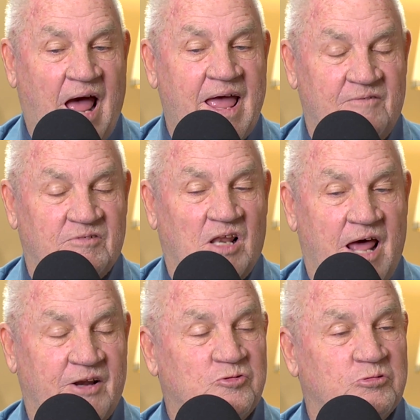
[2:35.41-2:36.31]
I have a
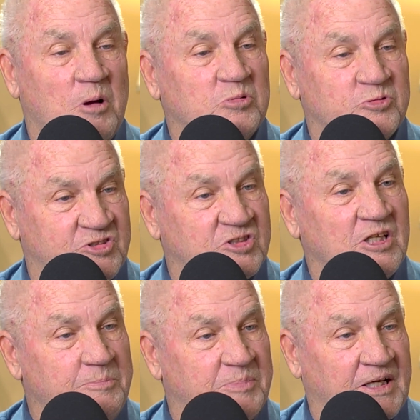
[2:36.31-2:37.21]
lot of trouble
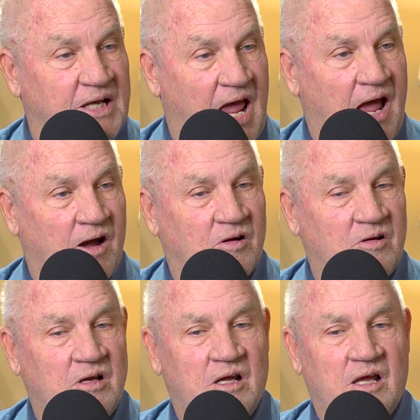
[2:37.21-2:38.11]
sleeping now,
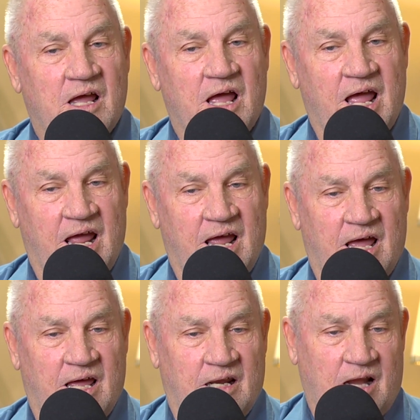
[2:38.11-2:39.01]

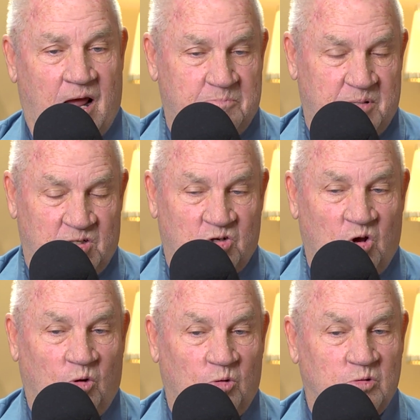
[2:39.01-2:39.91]
and I've been
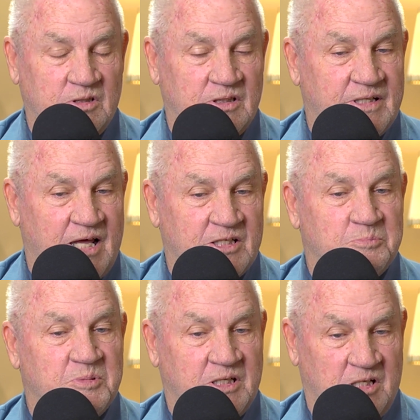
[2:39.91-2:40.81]
told that that's
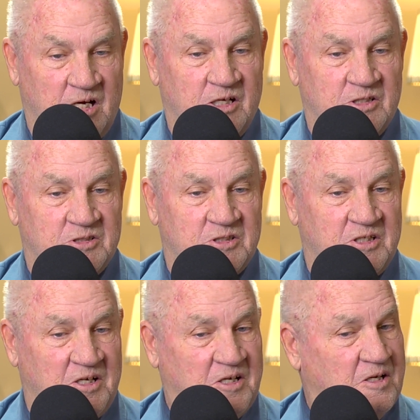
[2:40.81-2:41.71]
because
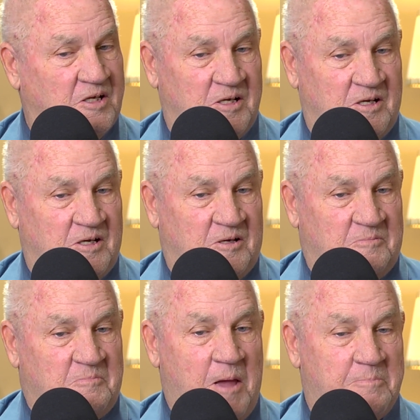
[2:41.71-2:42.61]

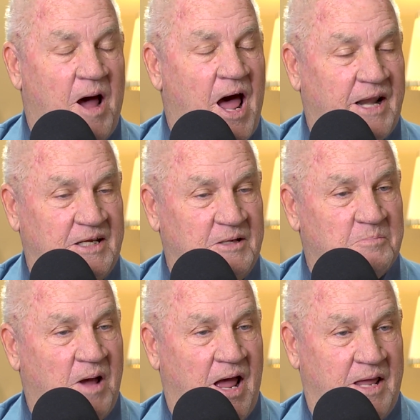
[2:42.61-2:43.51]
my body,
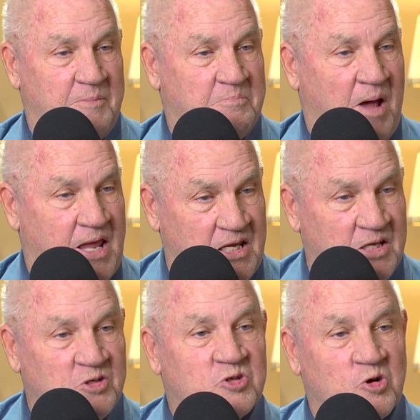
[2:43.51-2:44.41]
my my
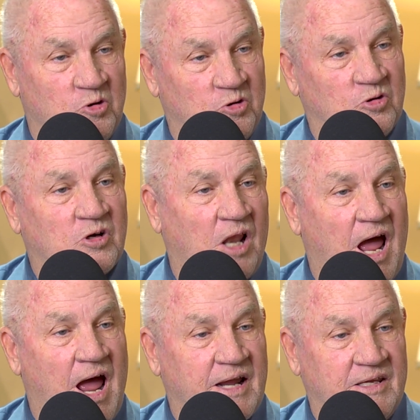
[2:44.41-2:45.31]
internal
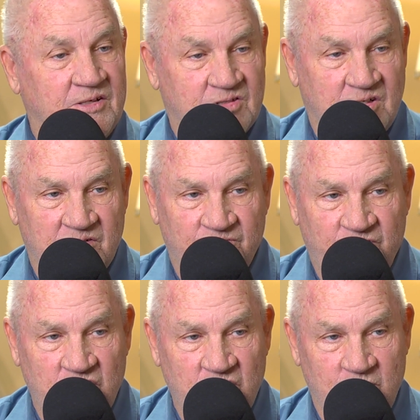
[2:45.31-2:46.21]
clock is
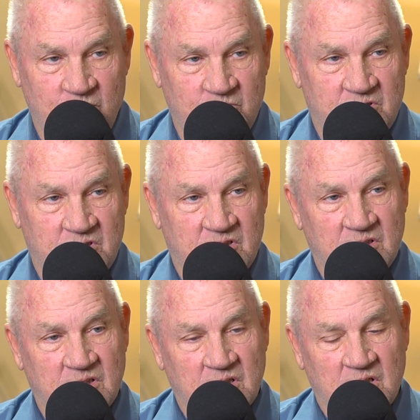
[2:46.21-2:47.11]
confused
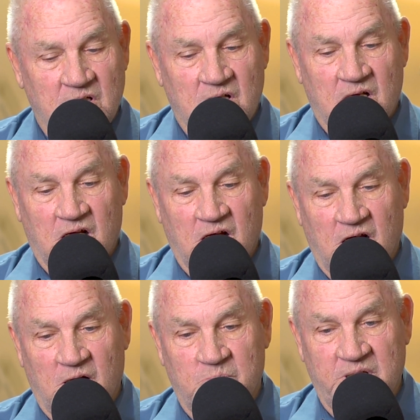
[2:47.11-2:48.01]

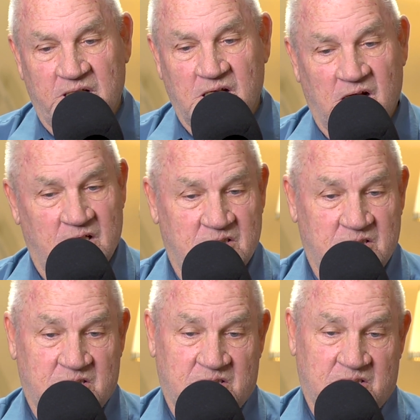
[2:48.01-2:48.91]
uh,
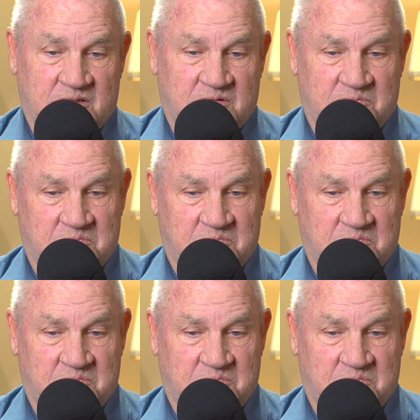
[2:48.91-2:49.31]
because